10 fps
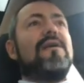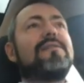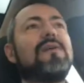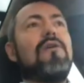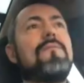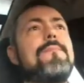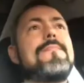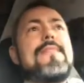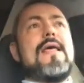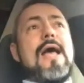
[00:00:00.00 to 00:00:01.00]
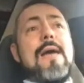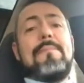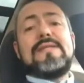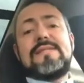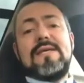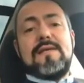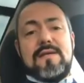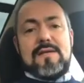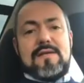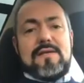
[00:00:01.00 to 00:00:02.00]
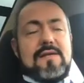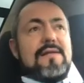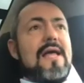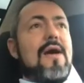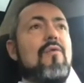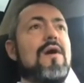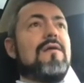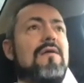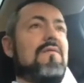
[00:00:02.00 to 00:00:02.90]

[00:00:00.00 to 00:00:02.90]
So I'm missing that one,